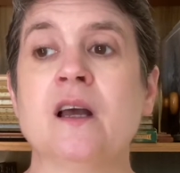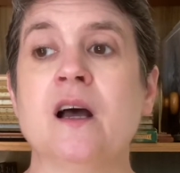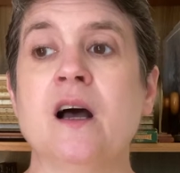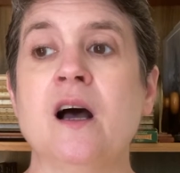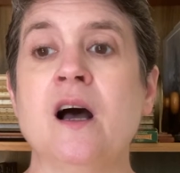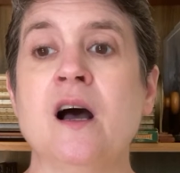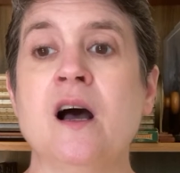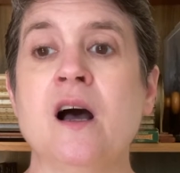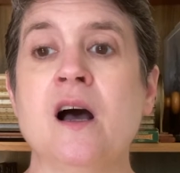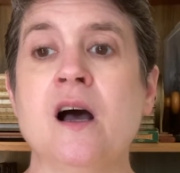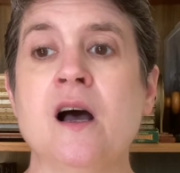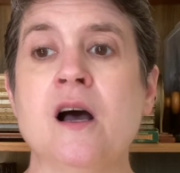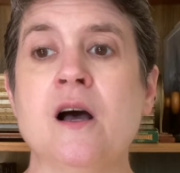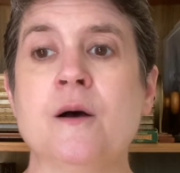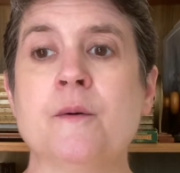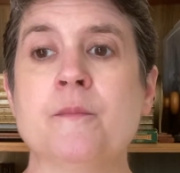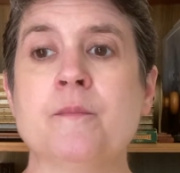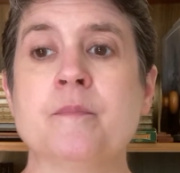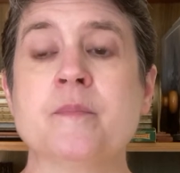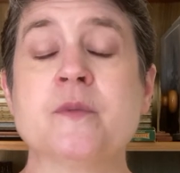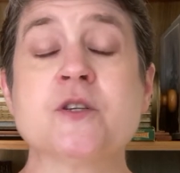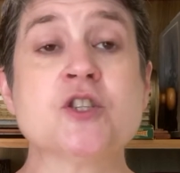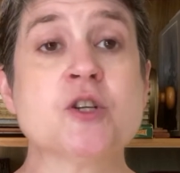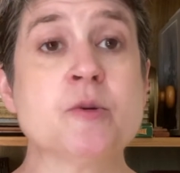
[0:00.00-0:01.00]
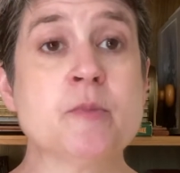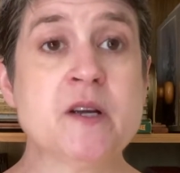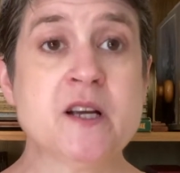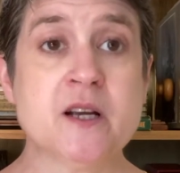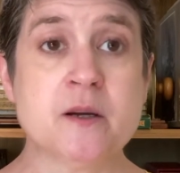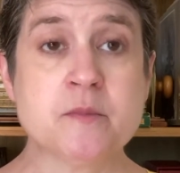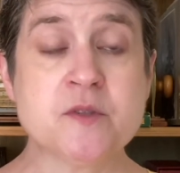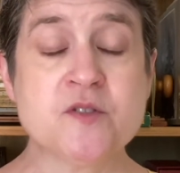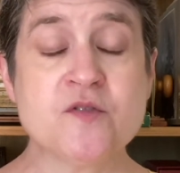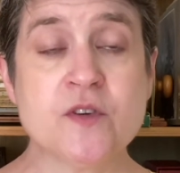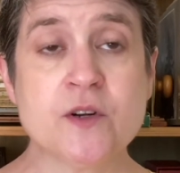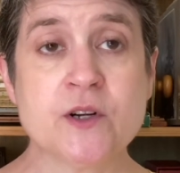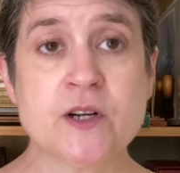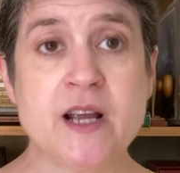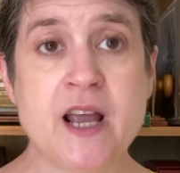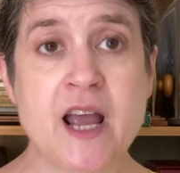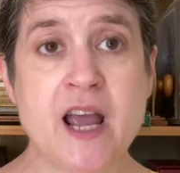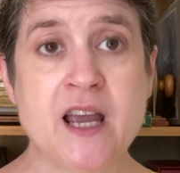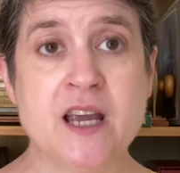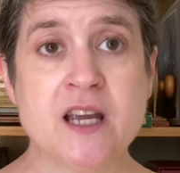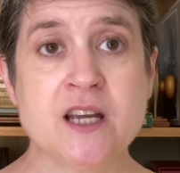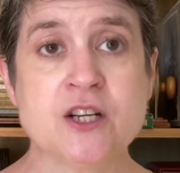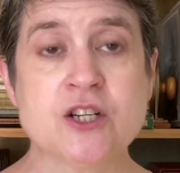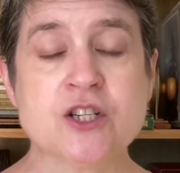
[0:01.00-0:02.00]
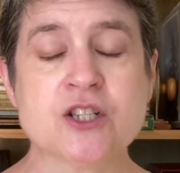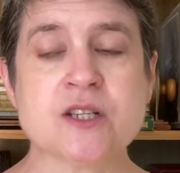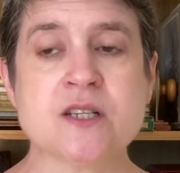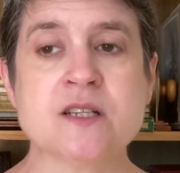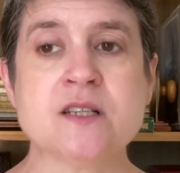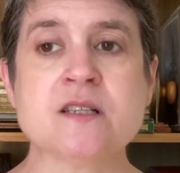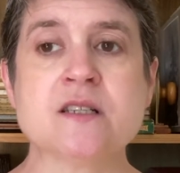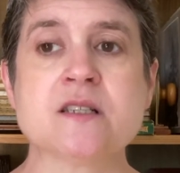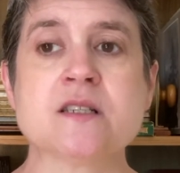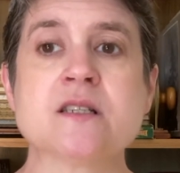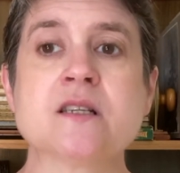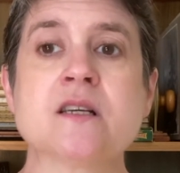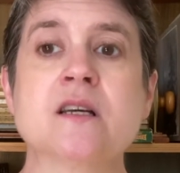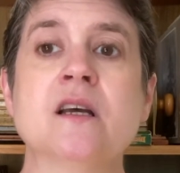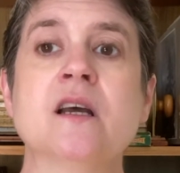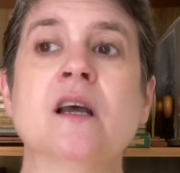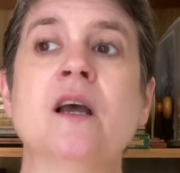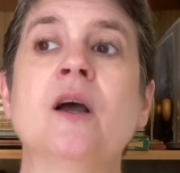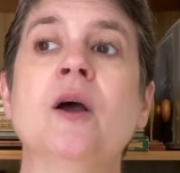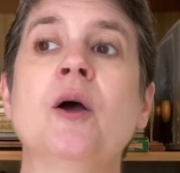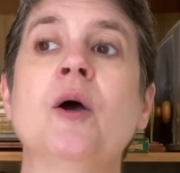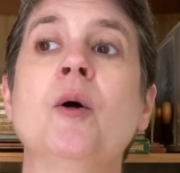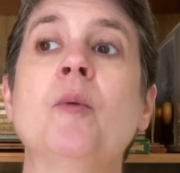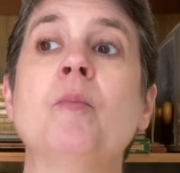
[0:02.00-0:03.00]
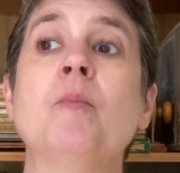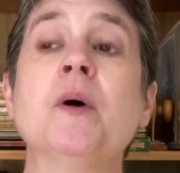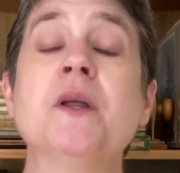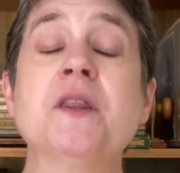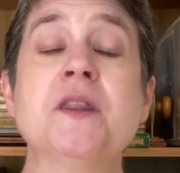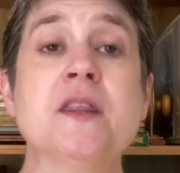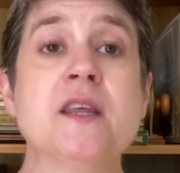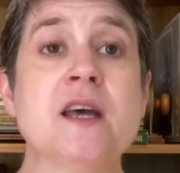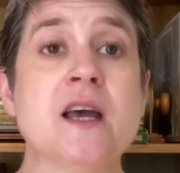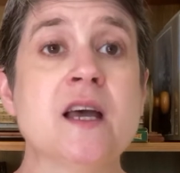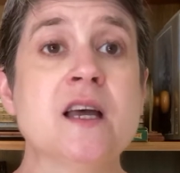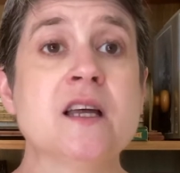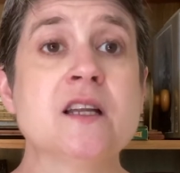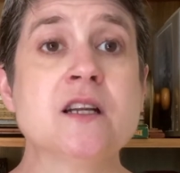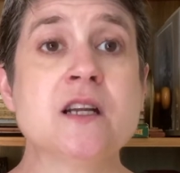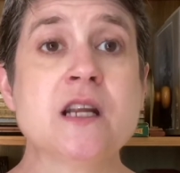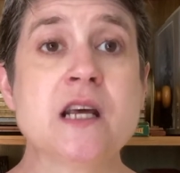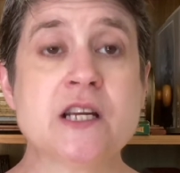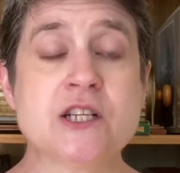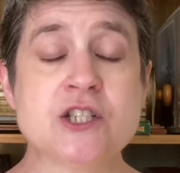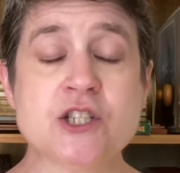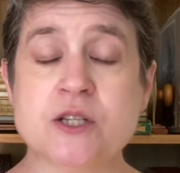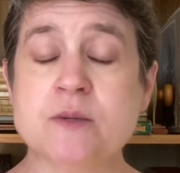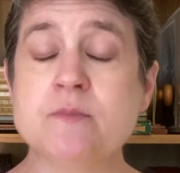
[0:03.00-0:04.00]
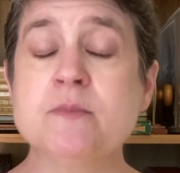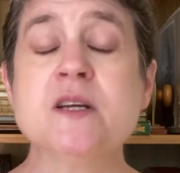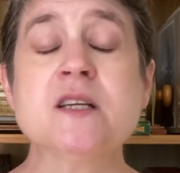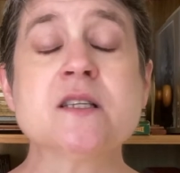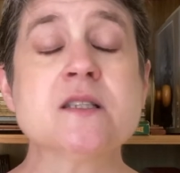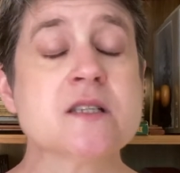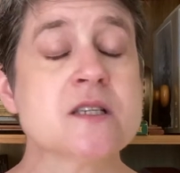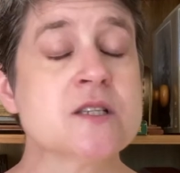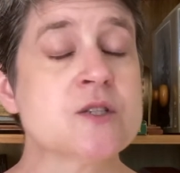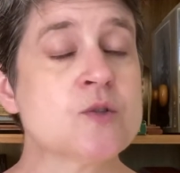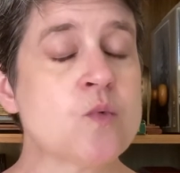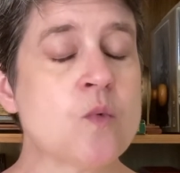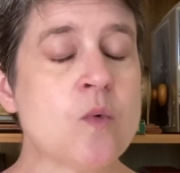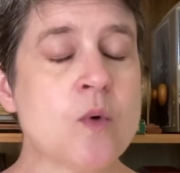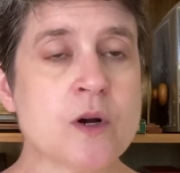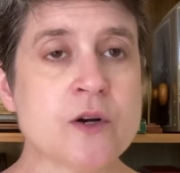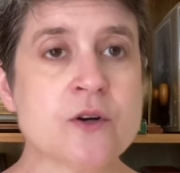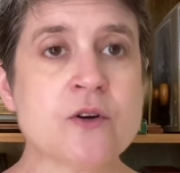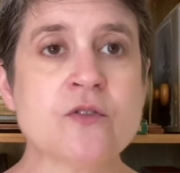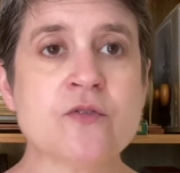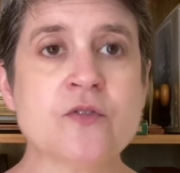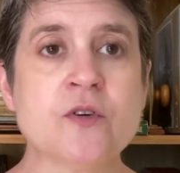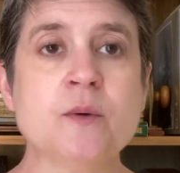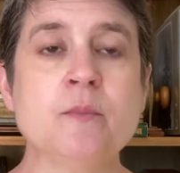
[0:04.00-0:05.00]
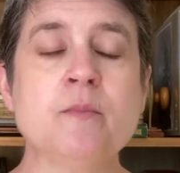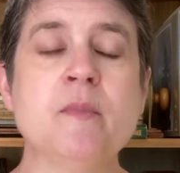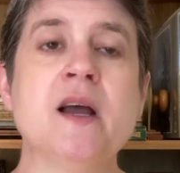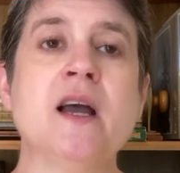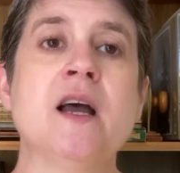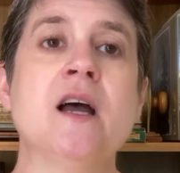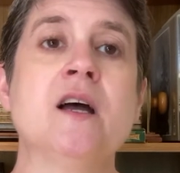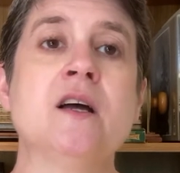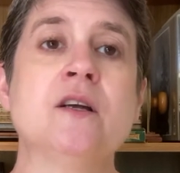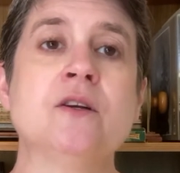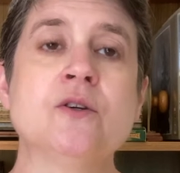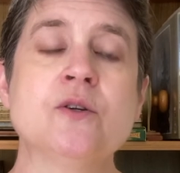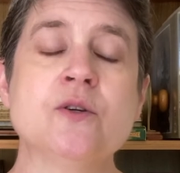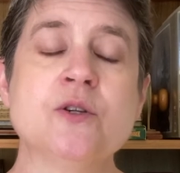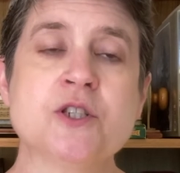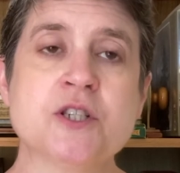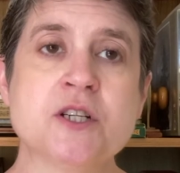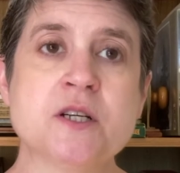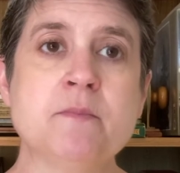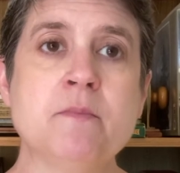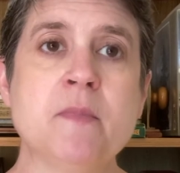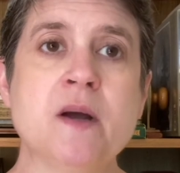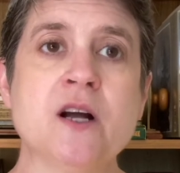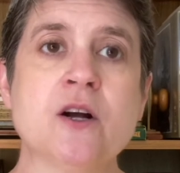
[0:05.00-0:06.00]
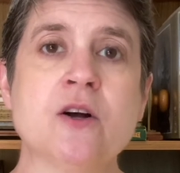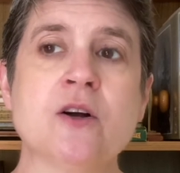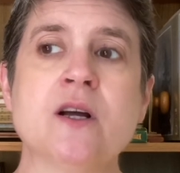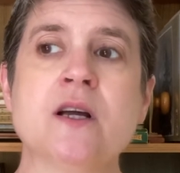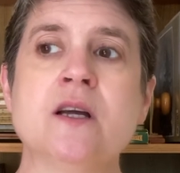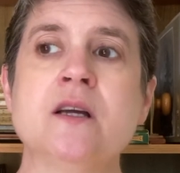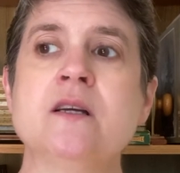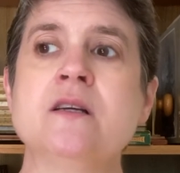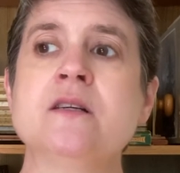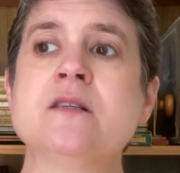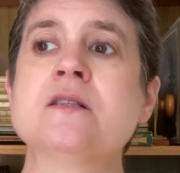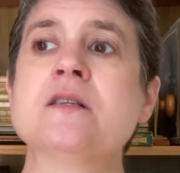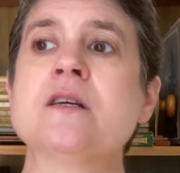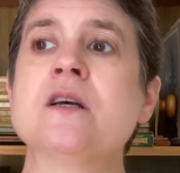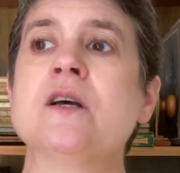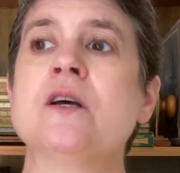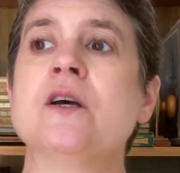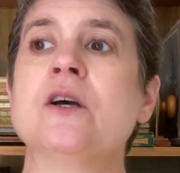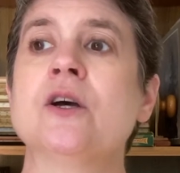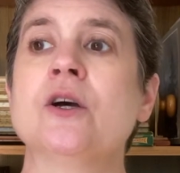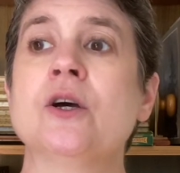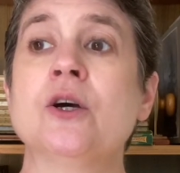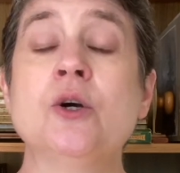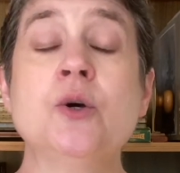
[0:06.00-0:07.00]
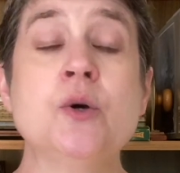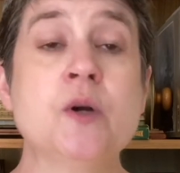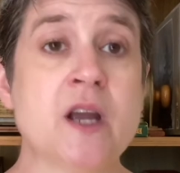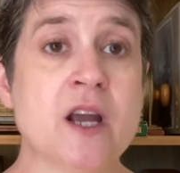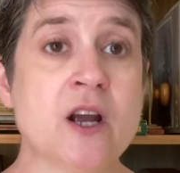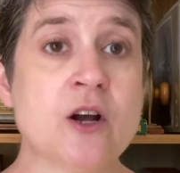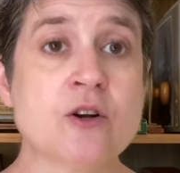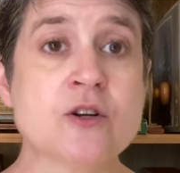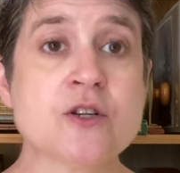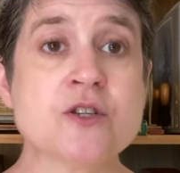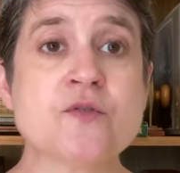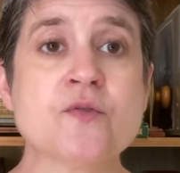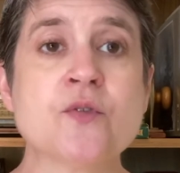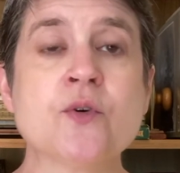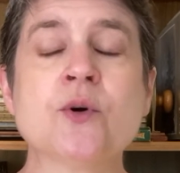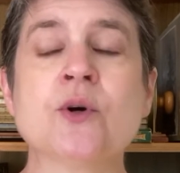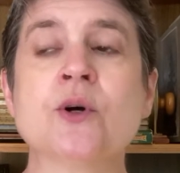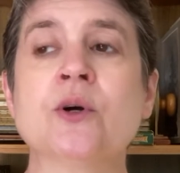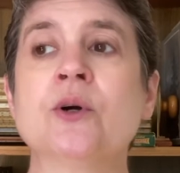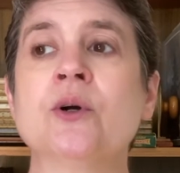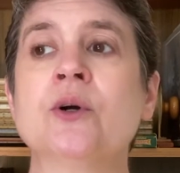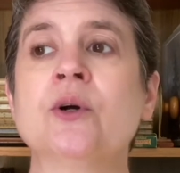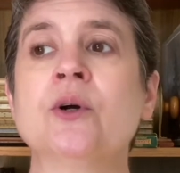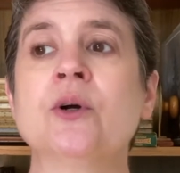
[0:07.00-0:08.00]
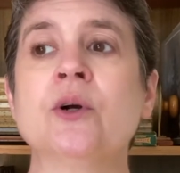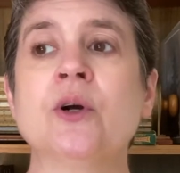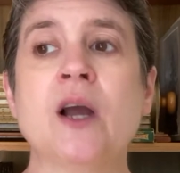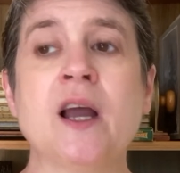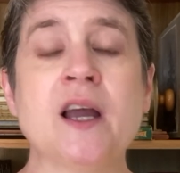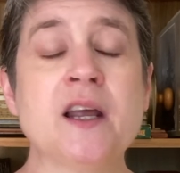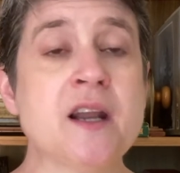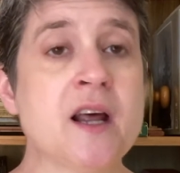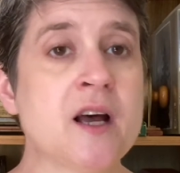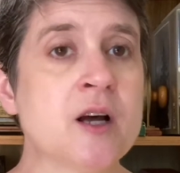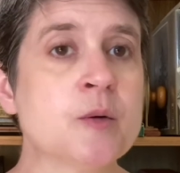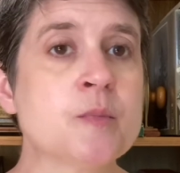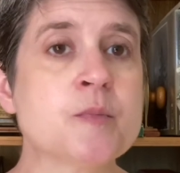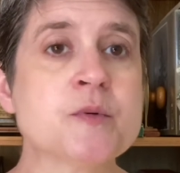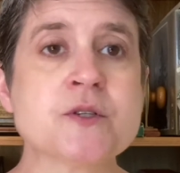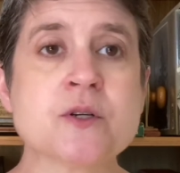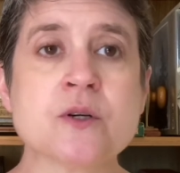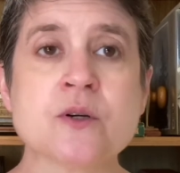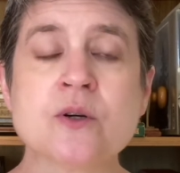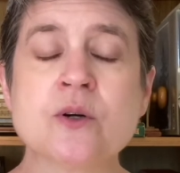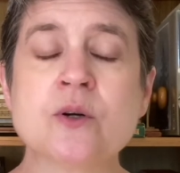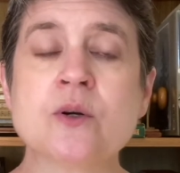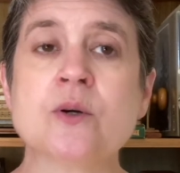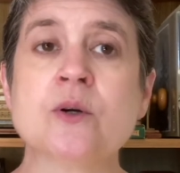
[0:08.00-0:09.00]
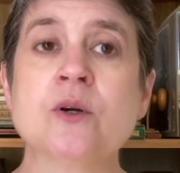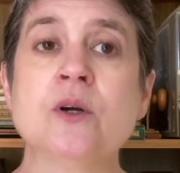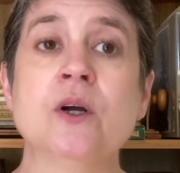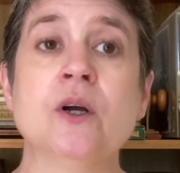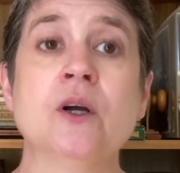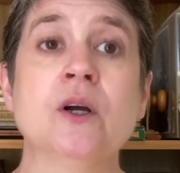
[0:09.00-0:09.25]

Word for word: Um, she becomes very anxious, but then she meets this wonderful man who she marries, who cares for her and helps her